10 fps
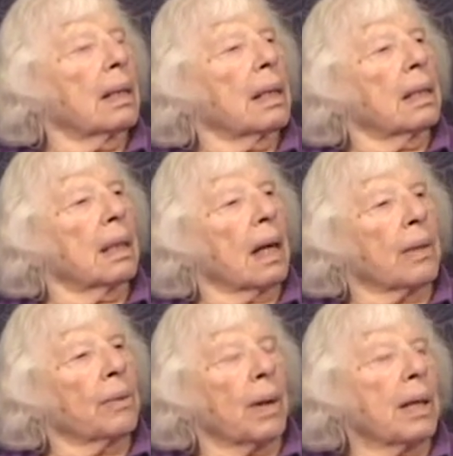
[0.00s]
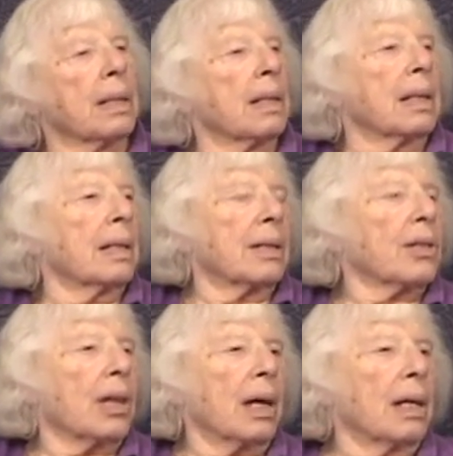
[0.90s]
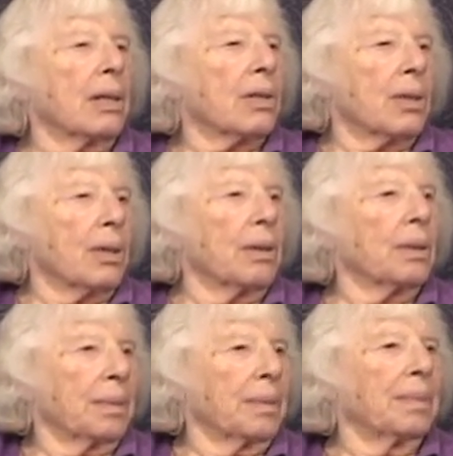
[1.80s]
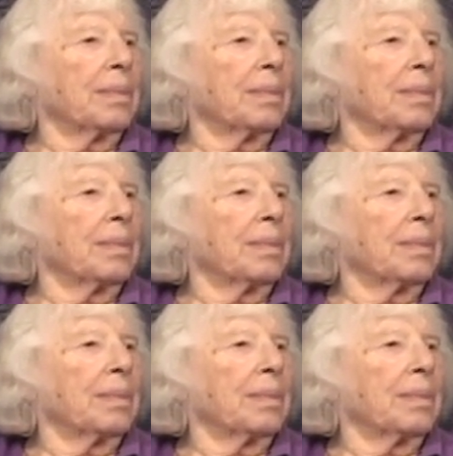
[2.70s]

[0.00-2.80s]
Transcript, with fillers: in other ways it has changed too.